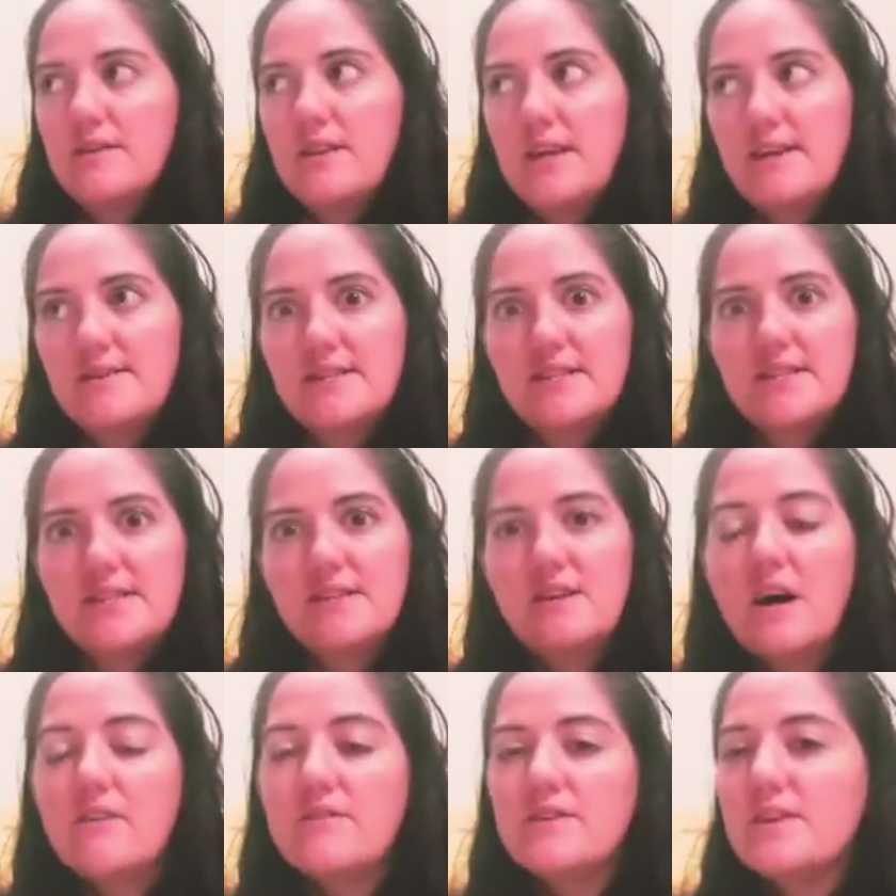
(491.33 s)
things I didn't
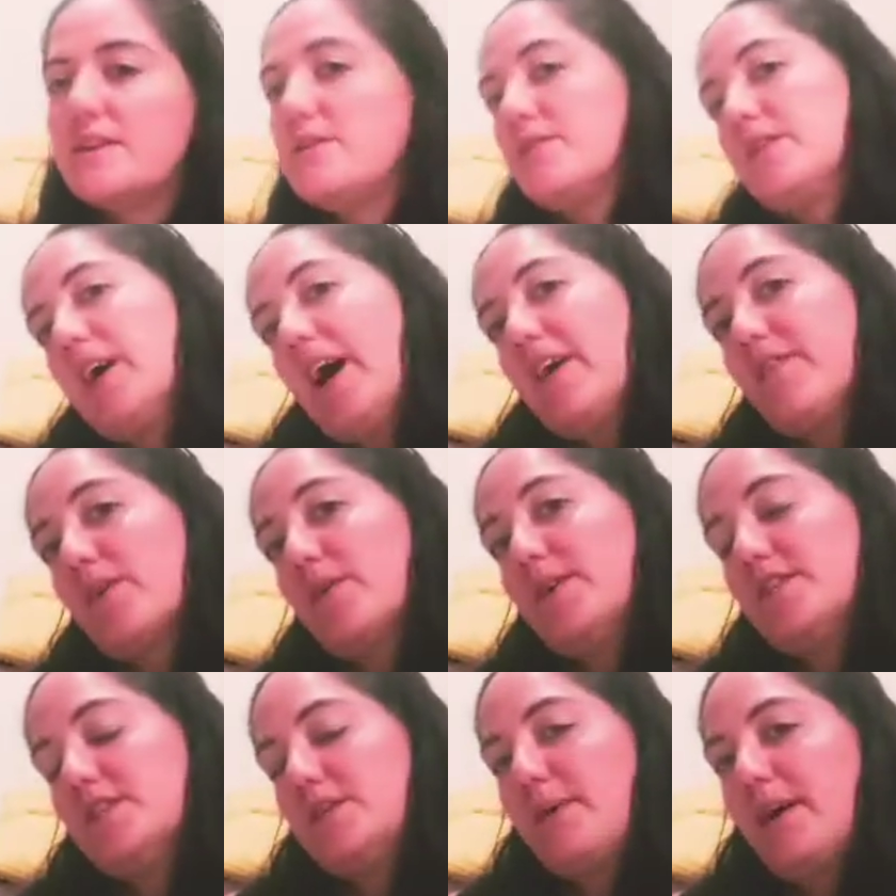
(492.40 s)
cover that you have a
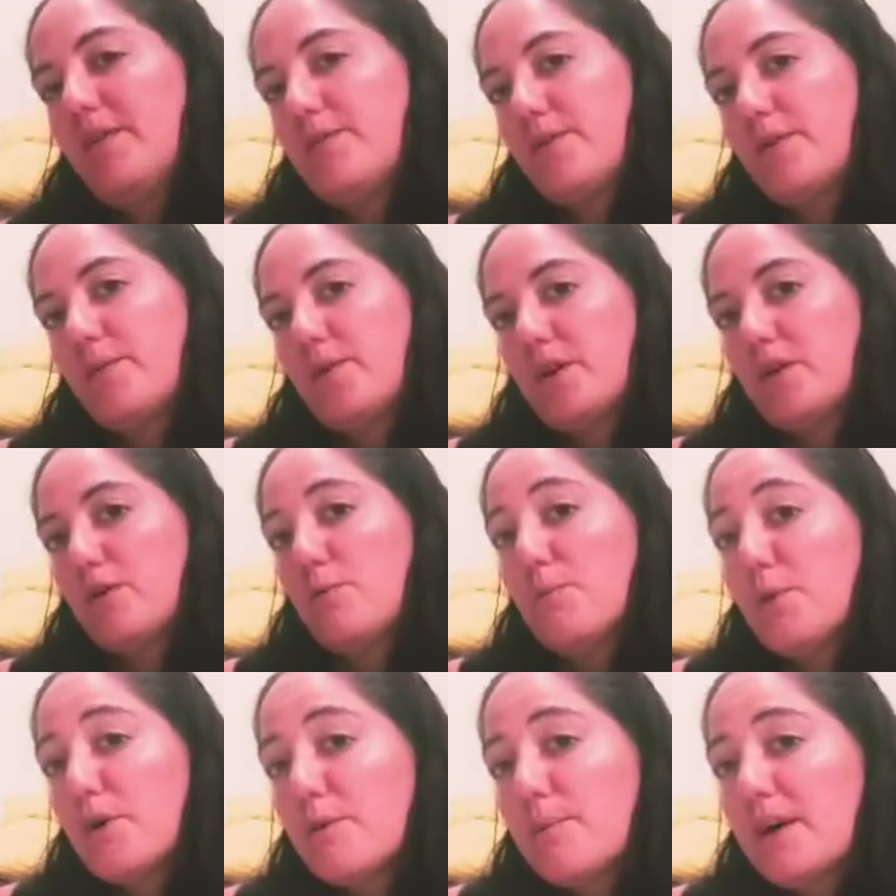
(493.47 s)
question about or you want to know
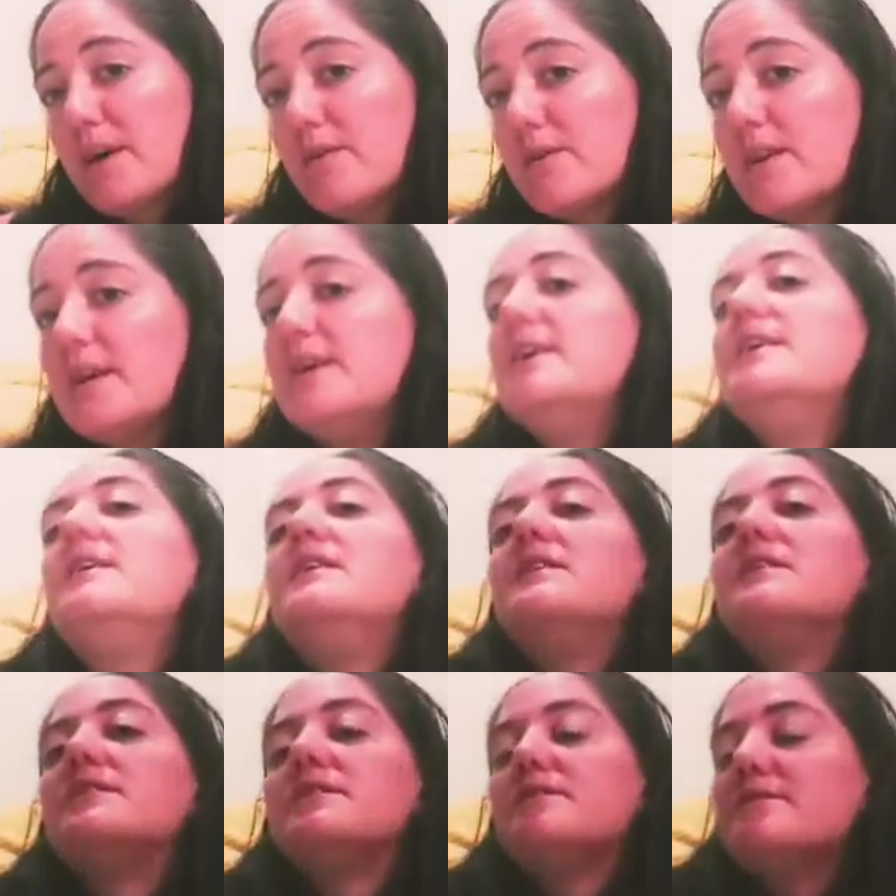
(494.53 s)
more about,
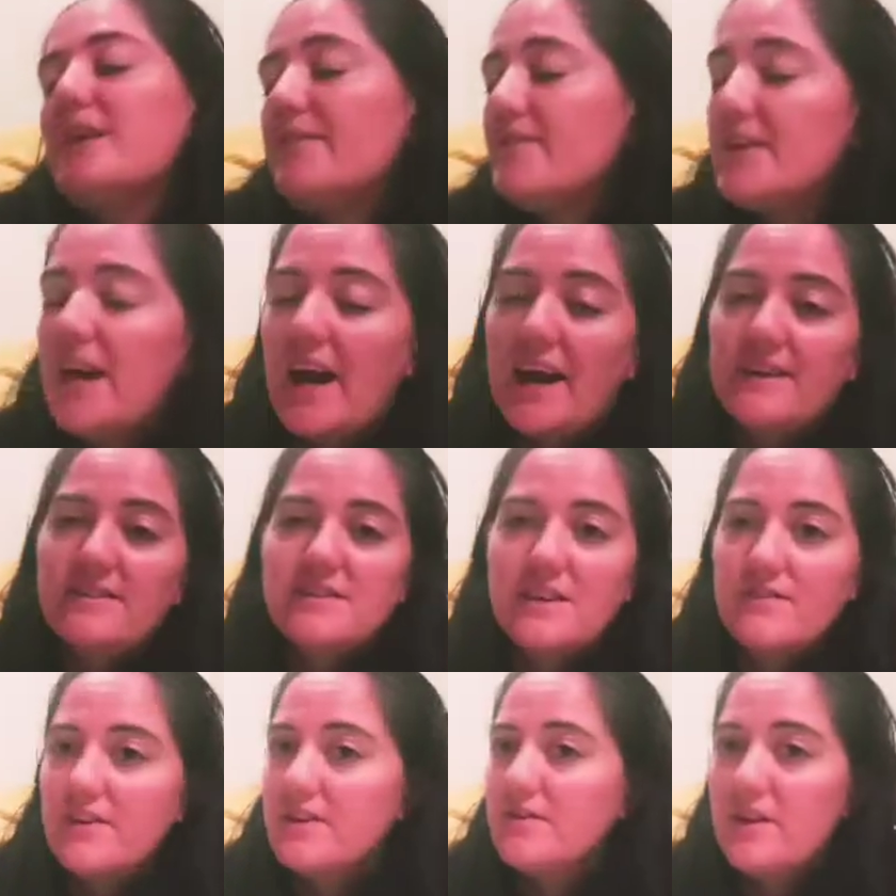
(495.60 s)
definitely ask.
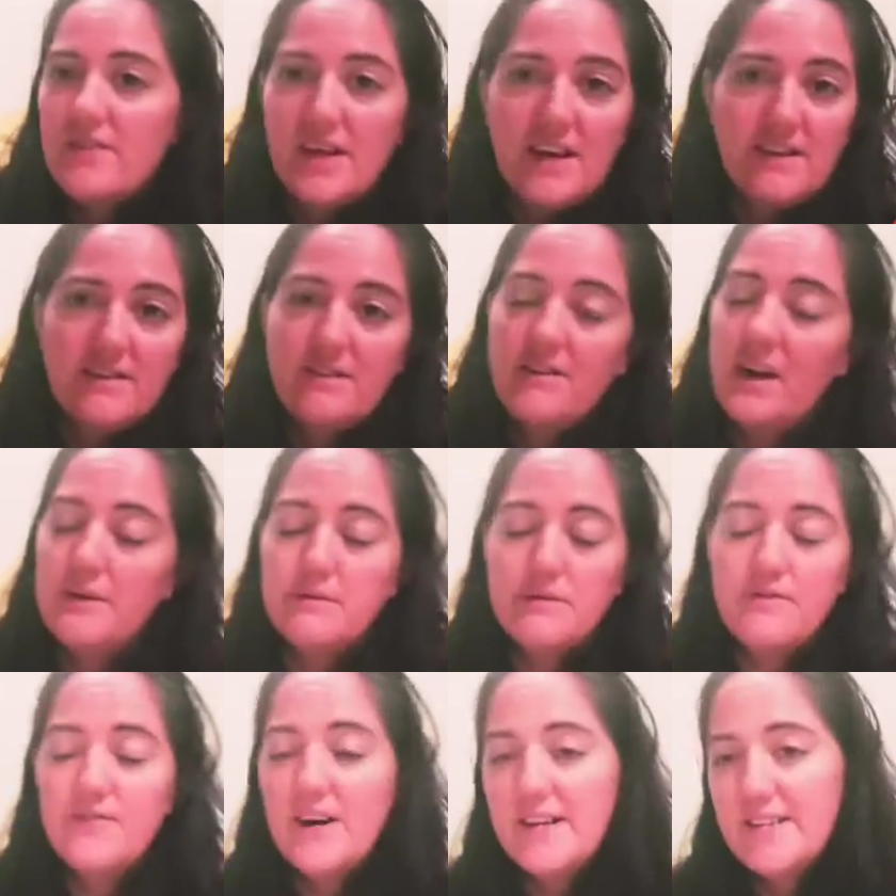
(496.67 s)
If I don't have the answer, I will
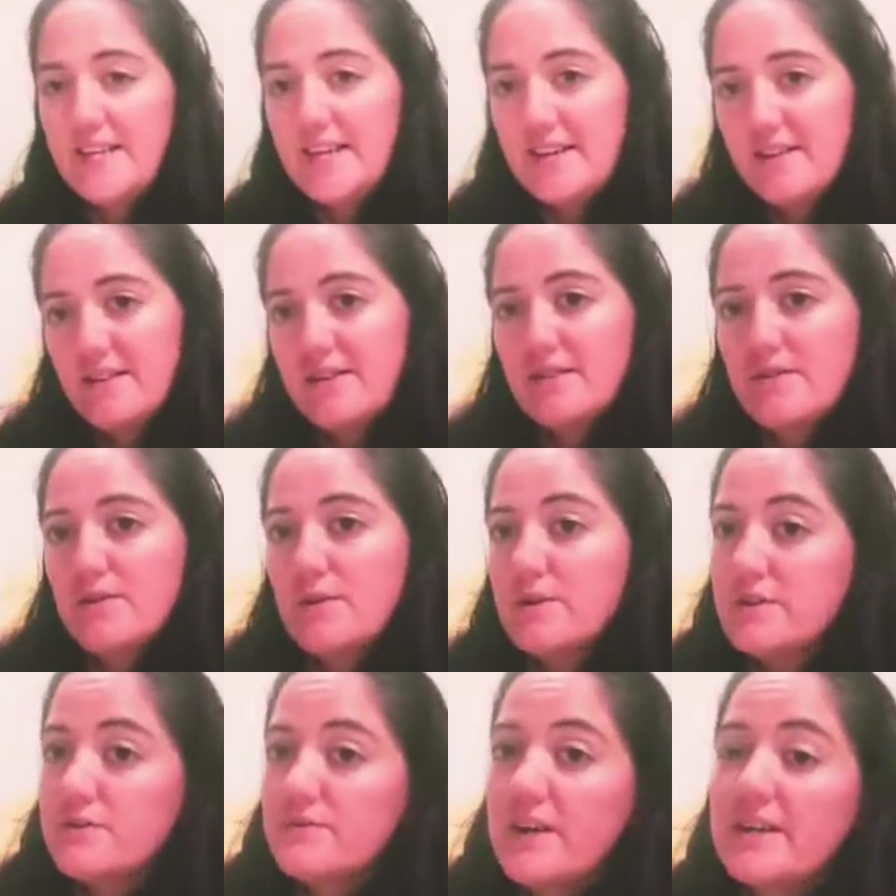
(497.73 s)
find the answer or
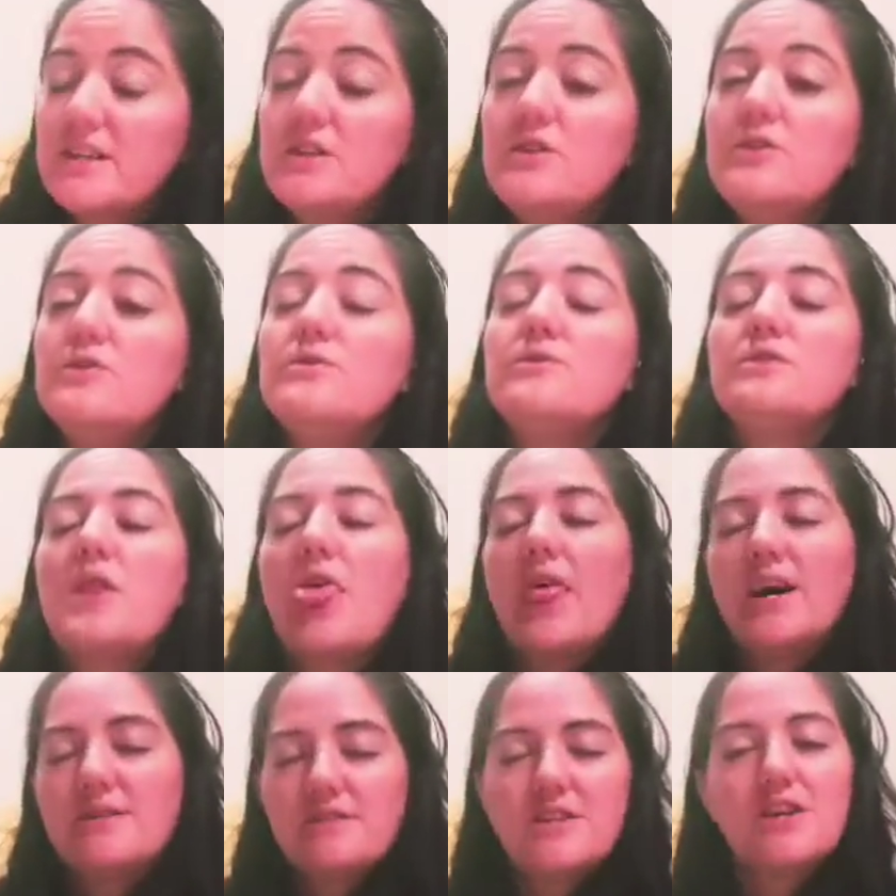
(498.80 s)
direct you
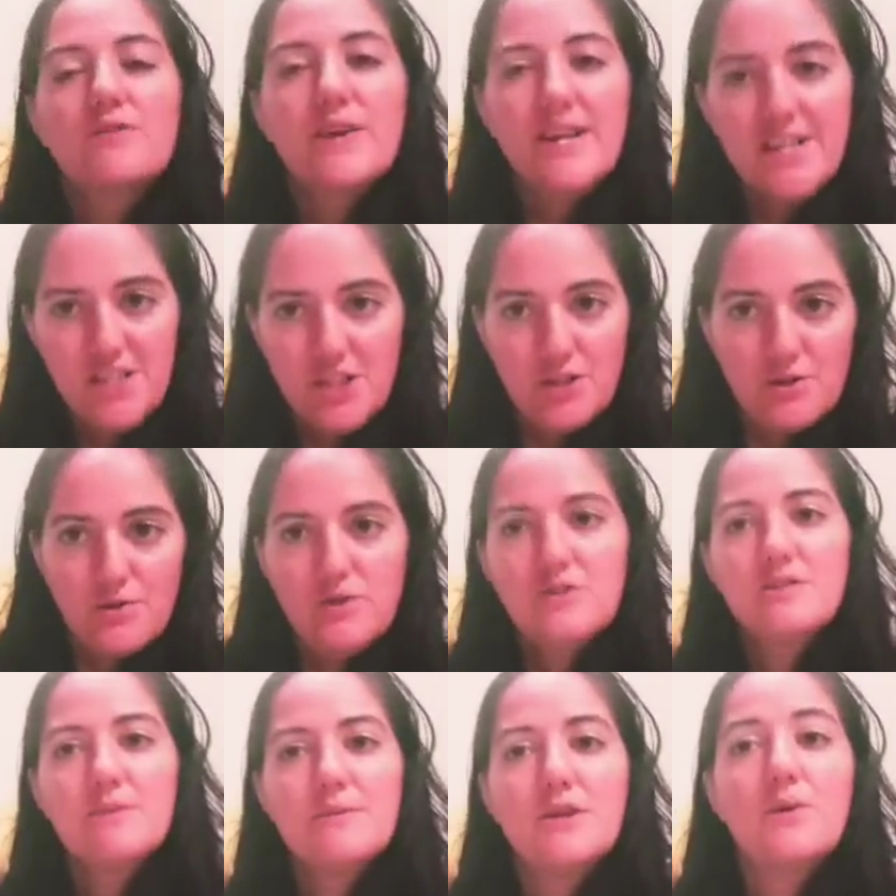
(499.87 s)
to
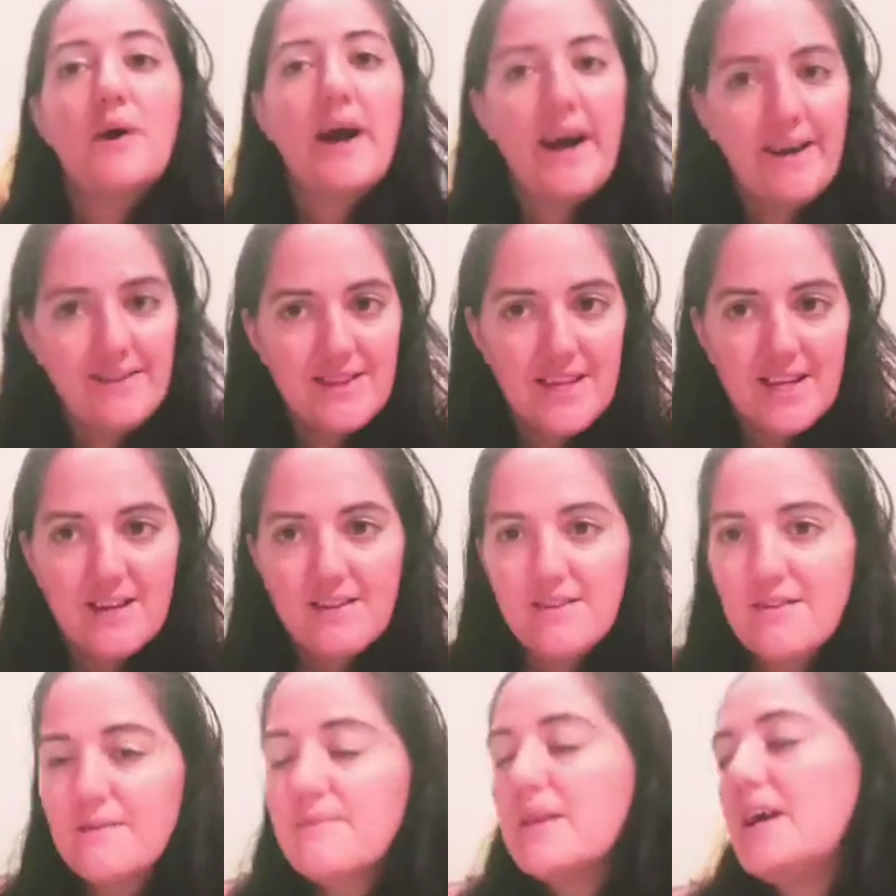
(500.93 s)
somebody who has the
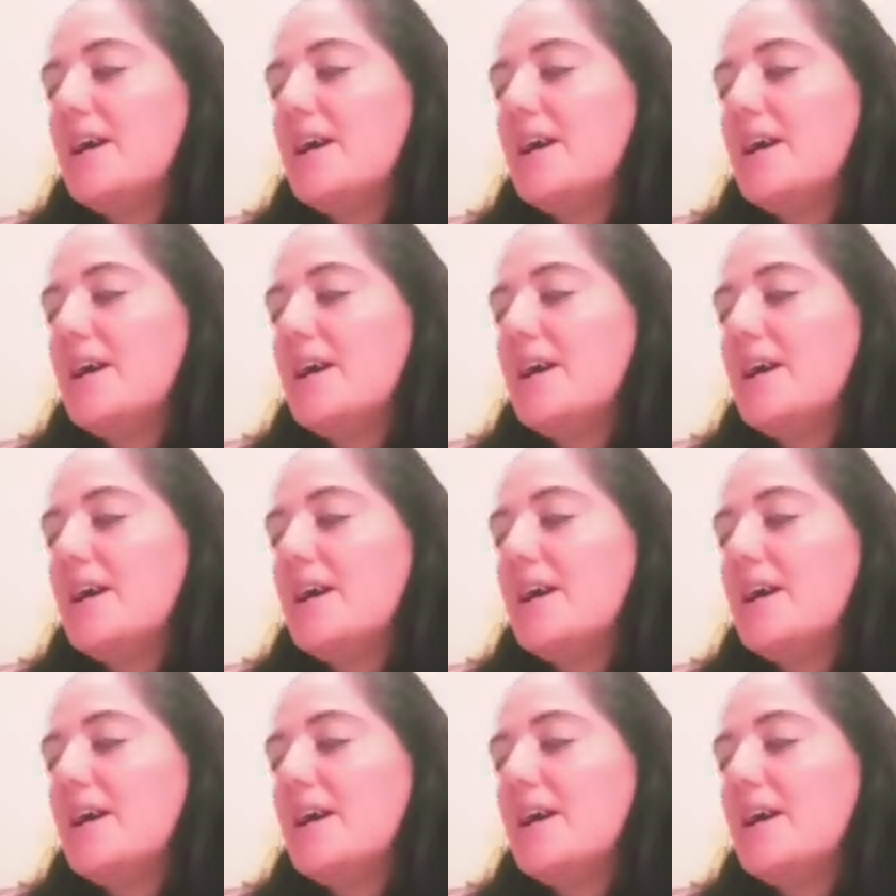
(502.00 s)
answer.